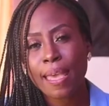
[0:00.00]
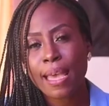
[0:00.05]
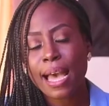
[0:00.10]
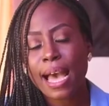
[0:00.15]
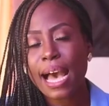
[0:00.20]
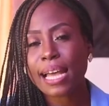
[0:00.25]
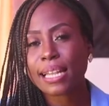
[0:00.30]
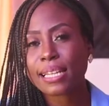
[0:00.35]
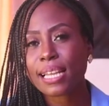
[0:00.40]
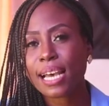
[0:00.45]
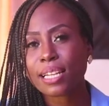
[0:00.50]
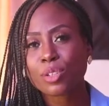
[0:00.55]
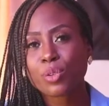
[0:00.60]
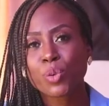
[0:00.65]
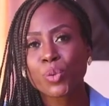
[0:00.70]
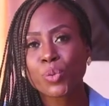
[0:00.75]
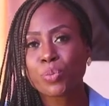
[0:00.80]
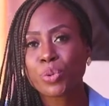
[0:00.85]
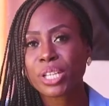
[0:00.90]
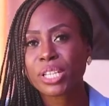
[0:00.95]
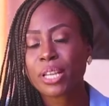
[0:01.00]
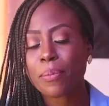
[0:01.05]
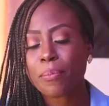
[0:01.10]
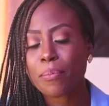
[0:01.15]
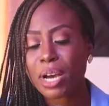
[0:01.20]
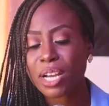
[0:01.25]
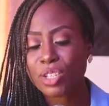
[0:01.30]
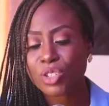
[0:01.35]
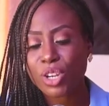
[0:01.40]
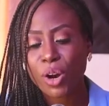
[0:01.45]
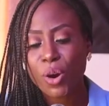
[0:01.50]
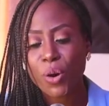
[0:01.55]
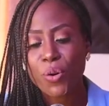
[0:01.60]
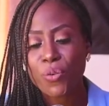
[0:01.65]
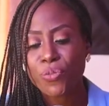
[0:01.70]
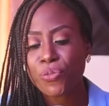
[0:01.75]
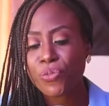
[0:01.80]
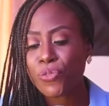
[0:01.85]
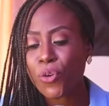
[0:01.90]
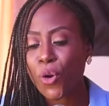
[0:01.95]
And that could be the mantra of
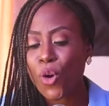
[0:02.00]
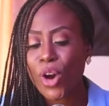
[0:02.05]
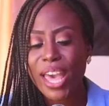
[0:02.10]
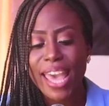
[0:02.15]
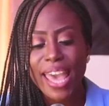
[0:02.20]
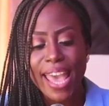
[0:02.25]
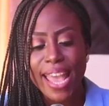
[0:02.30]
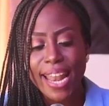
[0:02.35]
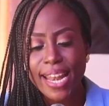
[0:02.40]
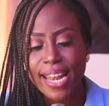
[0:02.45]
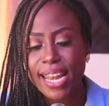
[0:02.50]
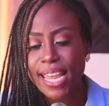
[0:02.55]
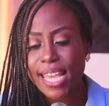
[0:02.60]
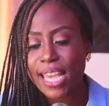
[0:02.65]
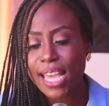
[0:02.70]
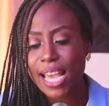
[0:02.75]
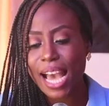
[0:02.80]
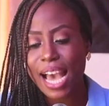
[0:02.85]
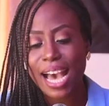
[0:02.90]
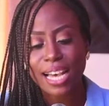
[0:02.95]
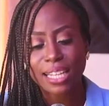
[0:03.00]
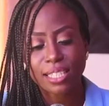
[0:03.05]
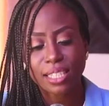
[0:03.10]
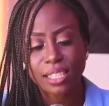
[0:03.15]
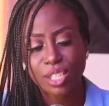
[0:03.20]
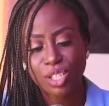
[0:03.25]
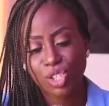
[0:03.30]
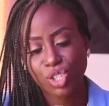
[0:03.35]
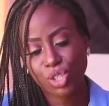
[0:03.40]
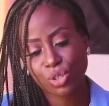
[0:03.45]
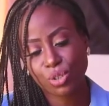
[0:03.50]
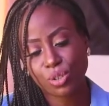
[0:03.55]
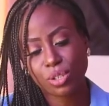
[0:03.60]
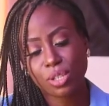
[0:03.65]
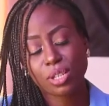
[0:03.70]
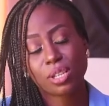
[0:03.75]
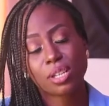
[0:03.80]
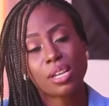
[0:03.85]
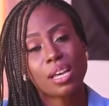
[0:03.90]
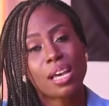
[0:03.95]
for any addiction
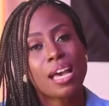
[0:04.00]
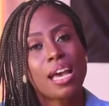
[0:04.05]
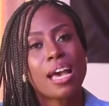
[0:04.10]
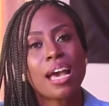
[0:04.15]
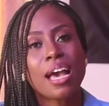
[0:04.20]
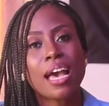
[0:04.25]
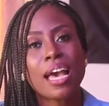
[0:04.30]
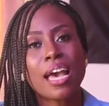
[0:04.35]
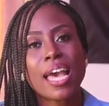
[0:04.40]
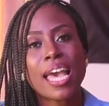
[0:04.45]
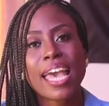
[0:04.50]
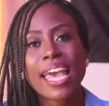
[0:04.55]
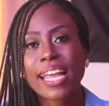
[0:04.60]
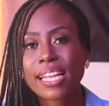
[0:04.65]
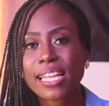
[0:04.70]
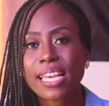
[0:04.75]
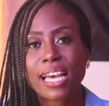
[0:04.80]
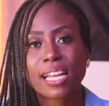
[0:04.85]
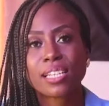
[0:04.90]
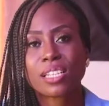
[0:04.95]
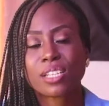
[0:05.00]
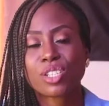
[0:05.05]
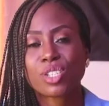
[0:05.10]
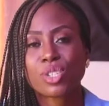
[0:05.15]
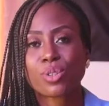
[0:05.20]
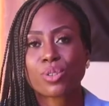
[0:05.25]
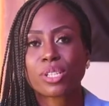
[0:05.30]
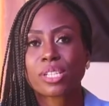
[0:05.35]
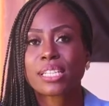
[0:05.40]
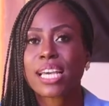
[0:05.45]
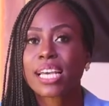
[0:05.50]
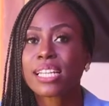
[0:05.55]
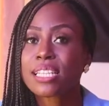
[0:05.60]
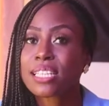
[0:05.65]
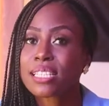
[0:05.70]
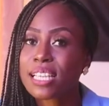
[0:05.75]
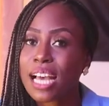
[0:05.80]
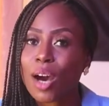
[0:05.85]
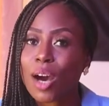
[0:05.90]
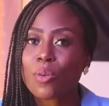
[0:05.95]
any addiction. That
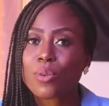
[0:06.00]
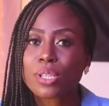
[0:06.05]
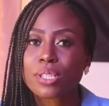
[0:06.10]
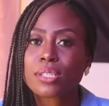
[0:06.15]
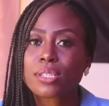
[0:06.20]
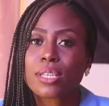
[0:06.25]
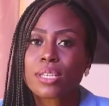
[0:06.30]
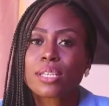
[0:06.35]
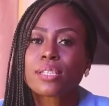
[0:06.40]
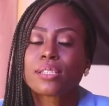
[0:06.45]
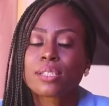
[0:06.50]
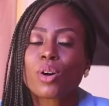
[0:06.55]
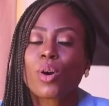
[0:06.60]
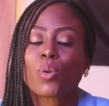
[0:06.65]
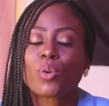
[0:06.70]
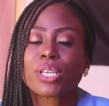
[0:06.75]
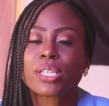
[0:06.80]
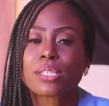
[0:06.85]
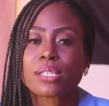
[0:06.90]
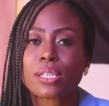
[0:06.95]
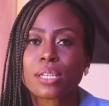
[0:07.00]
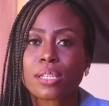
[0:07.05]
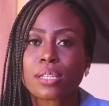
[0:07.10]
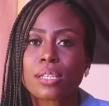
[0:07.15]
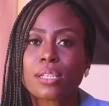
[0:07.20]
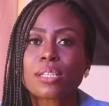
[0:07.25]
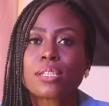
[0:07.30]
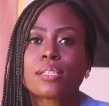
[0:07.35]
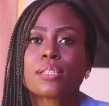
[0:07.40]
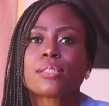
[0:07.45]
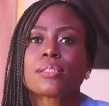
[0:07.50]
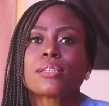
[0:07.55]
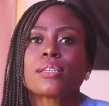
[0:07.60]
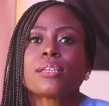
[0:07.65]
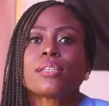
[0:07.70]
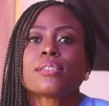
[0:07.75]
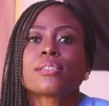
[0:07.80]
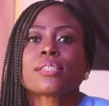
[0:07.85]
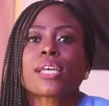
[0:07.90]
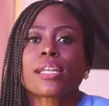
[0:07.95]
is how it, it's always said. It, is,
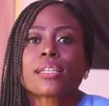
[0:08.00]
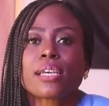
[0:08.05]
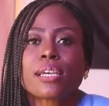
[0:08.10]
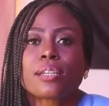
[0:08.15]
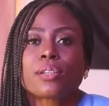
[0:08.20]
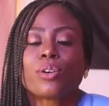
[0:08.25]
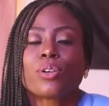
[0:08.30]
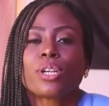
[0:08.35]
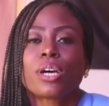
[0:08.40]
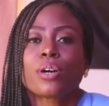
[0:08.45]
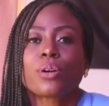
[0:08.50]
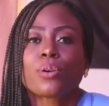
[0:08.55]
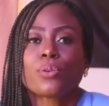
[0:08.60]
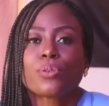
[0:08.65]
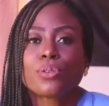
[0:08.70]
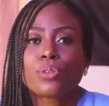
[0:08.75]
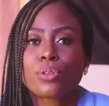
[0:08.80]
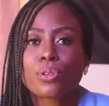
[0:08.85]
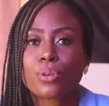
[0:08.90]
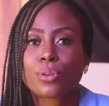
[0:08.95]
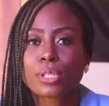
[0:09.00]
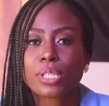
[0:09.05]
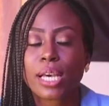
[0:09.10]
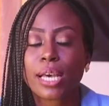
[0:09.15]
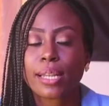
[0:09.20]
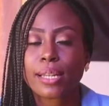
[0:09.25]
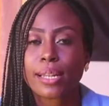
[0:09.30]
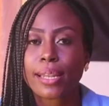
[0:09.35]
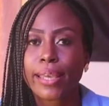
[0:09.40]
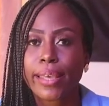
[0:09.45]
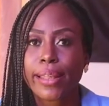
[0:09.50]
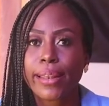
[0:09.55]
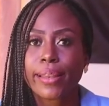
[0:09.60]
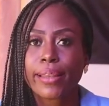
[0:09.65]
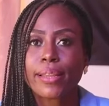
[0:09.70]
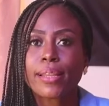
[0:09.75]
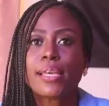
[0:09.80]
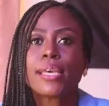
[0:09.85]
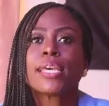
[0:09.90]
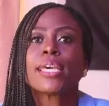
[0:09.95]
it started on a good note and then
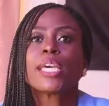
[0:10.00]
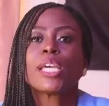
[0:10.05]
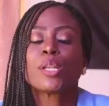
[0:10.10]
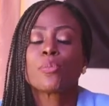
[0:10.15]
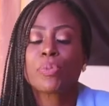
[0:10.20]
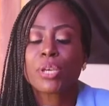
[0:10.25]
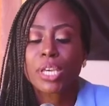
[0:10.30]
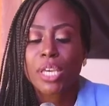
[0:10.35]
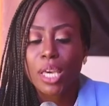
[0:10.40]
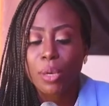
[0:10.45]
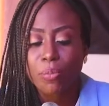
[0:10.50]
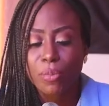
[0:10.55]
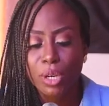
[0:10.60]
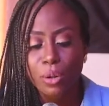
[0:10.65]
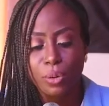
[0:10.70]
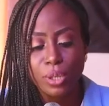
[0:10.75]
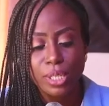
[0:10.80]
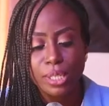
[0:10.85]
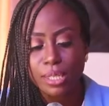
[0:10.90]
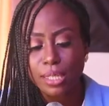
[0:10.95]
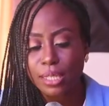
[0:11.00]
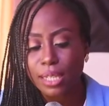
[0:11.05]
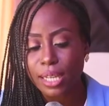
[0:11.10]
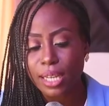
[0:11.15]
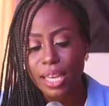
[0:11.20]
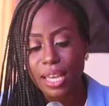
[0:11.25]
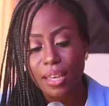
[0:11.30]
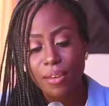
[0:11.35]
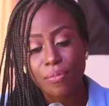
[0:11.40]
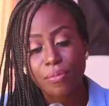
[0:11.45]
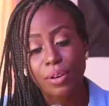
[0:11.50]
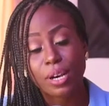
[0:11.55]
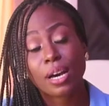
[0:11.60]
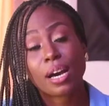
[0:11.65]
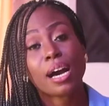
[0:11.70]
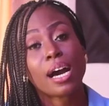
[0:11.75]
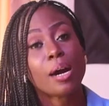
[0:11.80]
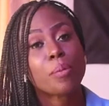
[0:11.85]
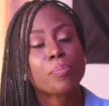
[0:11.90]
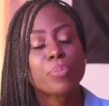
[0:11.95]
it became the worst thing that ever
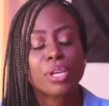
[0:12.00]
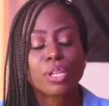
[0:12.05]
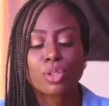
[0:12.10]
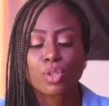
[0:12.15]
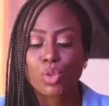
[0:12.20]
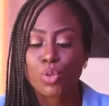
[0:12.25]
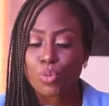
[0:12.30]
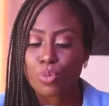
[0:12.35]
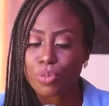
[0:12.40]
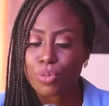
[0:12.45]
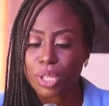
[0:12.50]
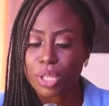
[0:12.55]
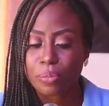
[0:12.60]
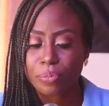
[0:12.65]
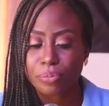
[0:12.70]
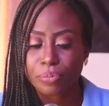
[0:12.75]
happened to me.